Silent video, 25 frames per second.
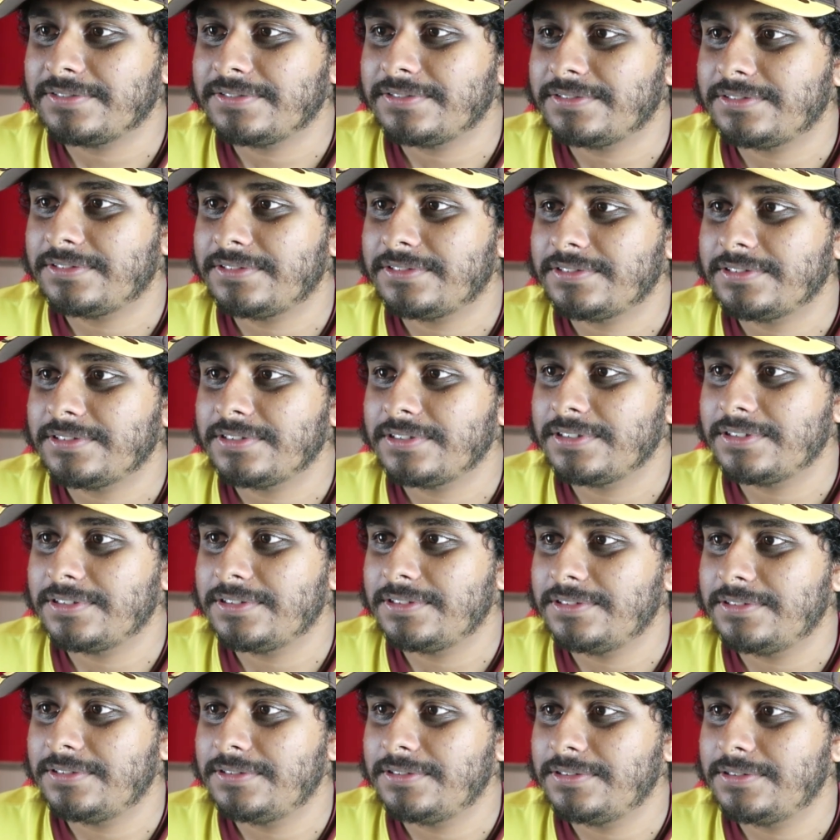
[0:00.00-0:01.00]

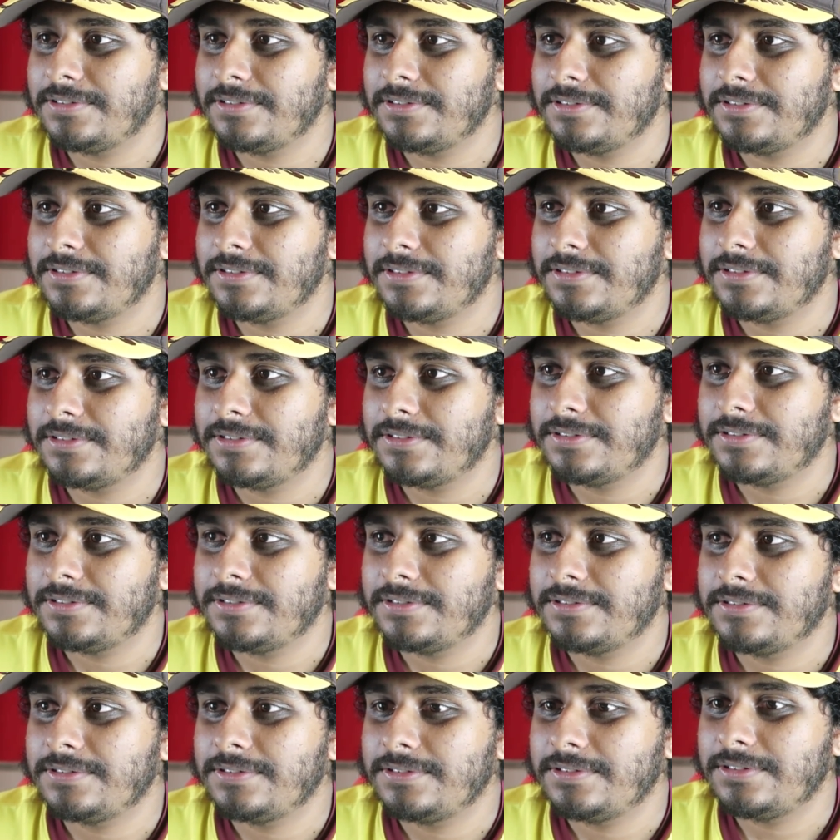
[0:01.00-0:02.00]

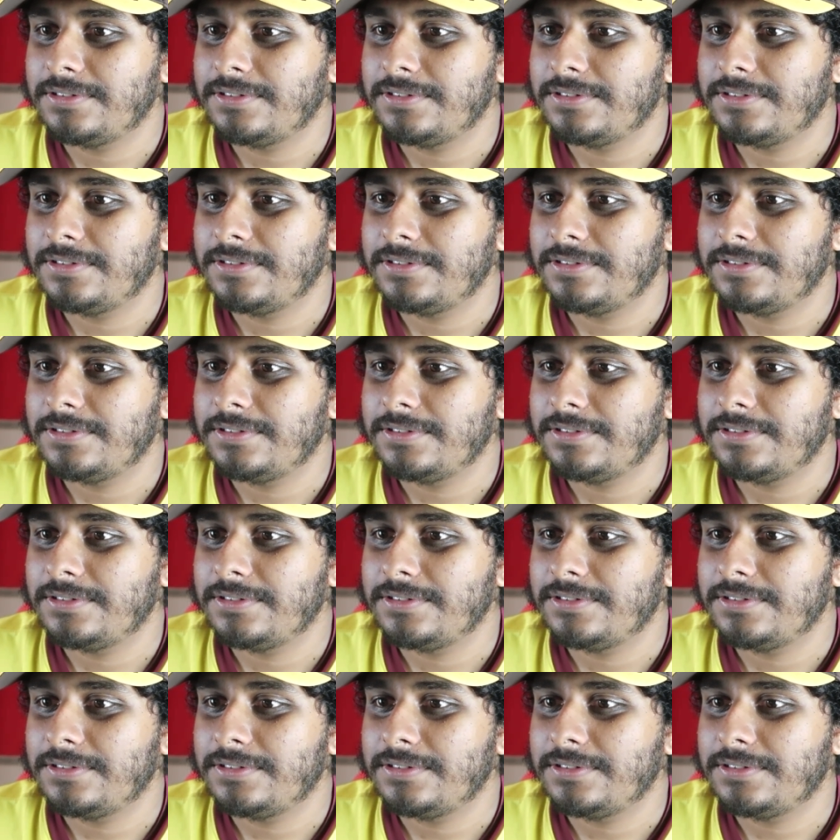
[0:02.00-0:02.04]
Nobody speaks.